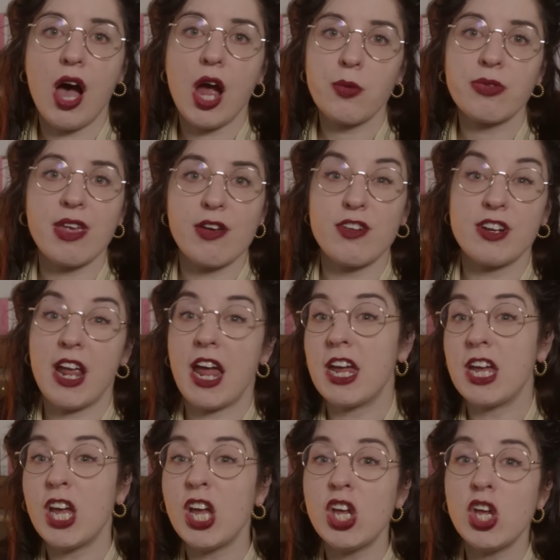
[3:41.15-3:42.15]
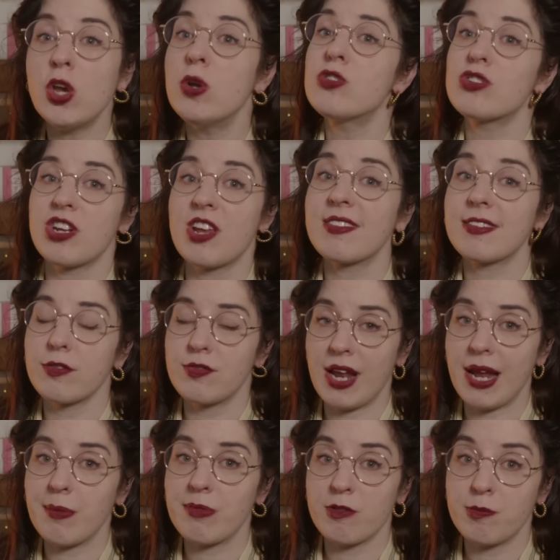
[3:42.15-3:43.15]
I was given a huge list of
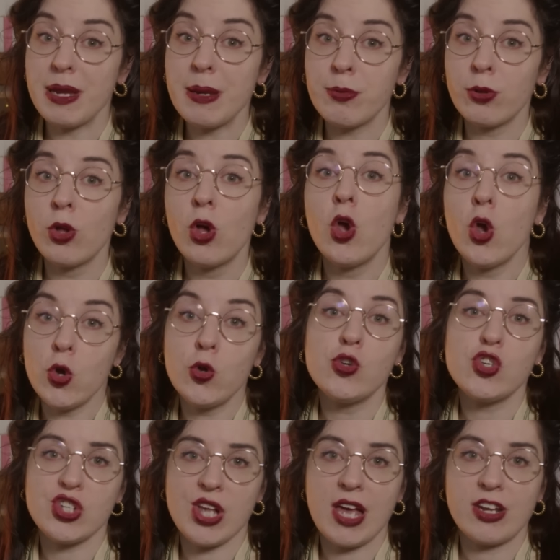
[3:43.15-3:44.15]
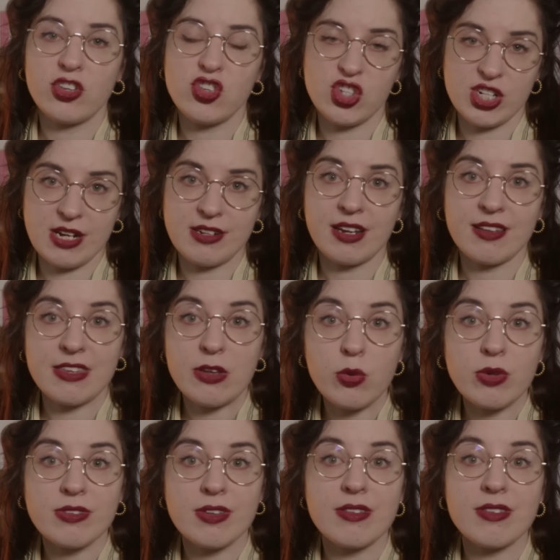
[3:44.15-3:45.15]
names of people who shared genetic
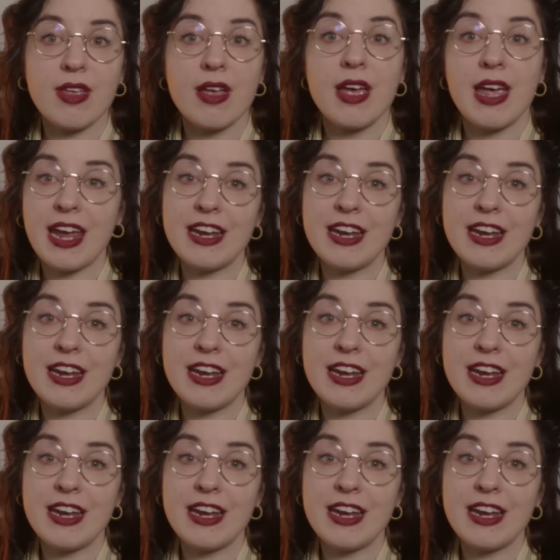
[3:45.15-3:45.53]
sequences,